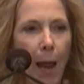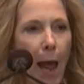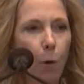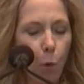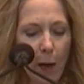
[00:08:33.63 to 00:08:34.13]

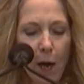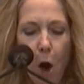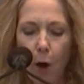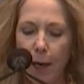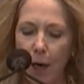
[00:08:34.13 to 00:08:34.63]
And we
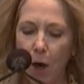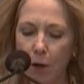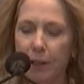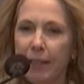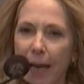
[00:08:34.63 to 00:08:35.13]
are
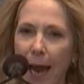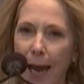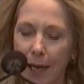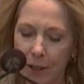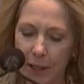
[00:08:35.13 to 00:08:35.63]
here
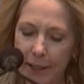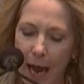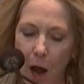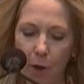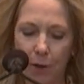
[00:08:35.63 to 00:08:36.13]
today to
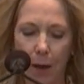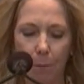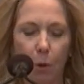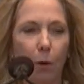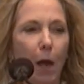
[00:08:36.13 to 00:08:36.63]
tell
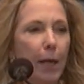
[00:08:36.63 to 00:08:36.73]
the